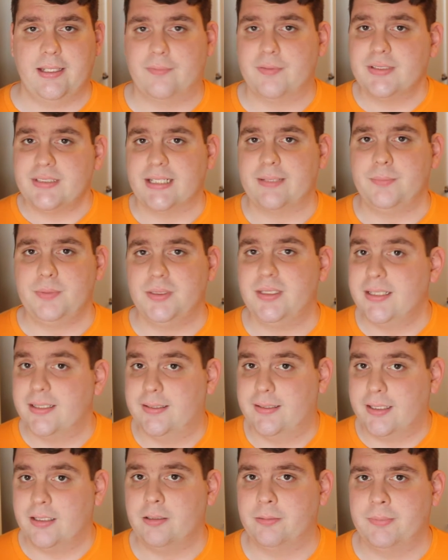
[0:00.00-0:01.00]
every time you need
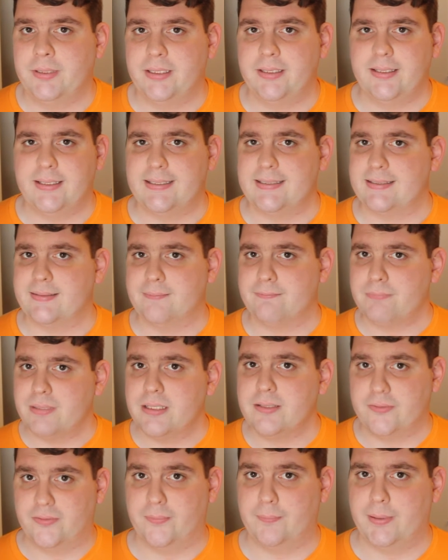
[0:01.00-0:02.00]
an element is a bit
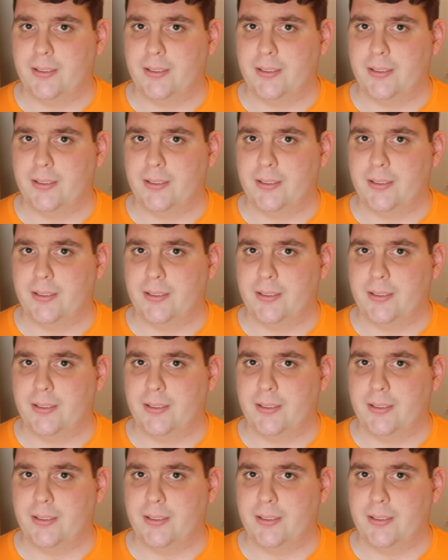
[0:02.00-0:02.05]
of a